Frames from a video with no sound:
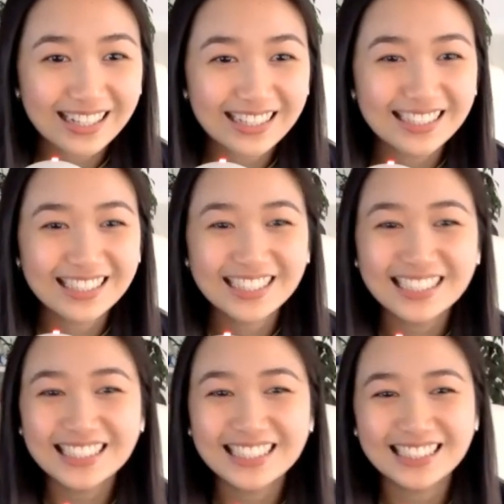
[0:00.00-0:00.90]

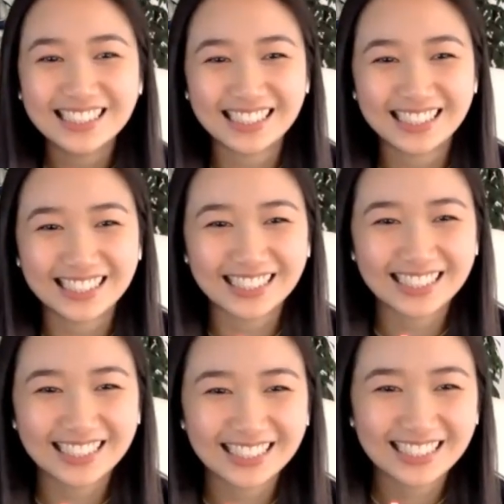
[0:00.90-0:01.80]

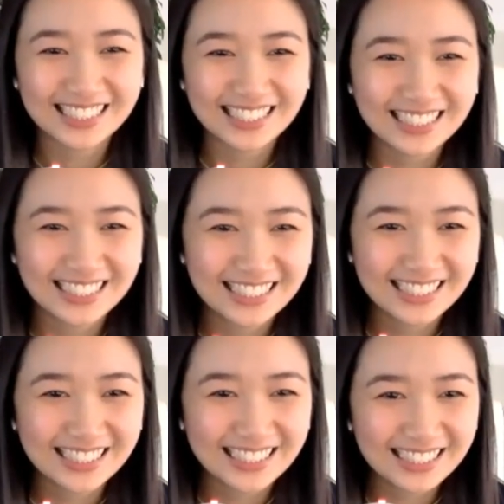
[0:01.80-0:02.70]

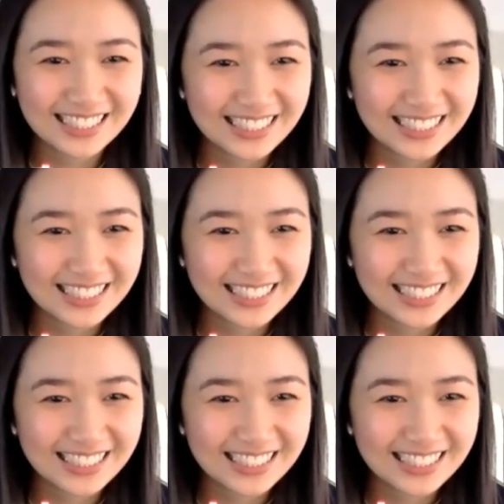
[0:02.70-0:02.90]
This person isn't speaking.